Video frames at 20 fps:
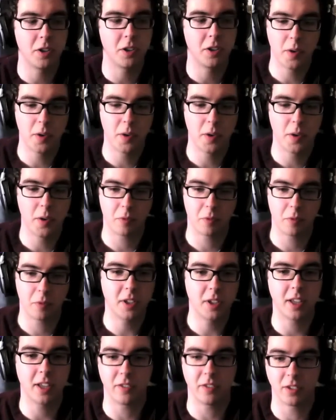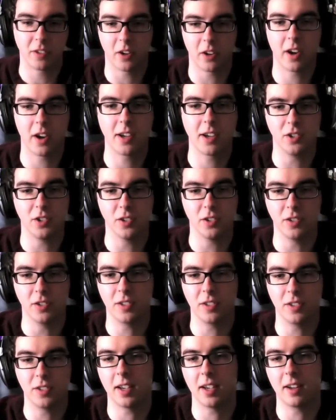you in from all these different
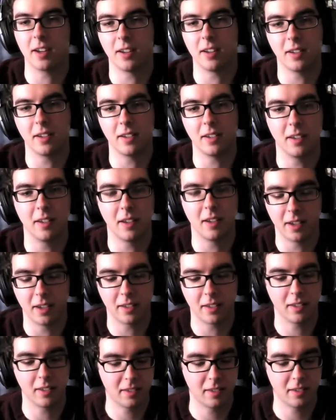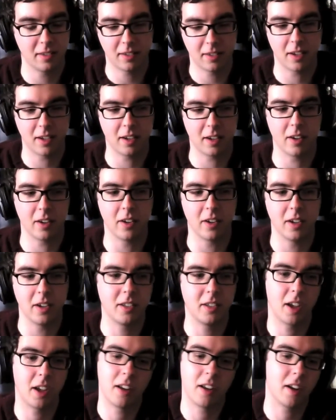directions, and like I don't know,
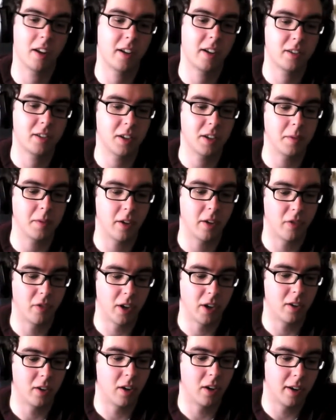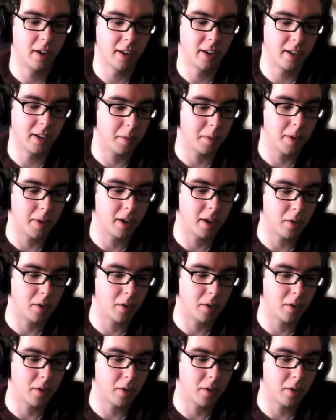it seems like a really good idea to me.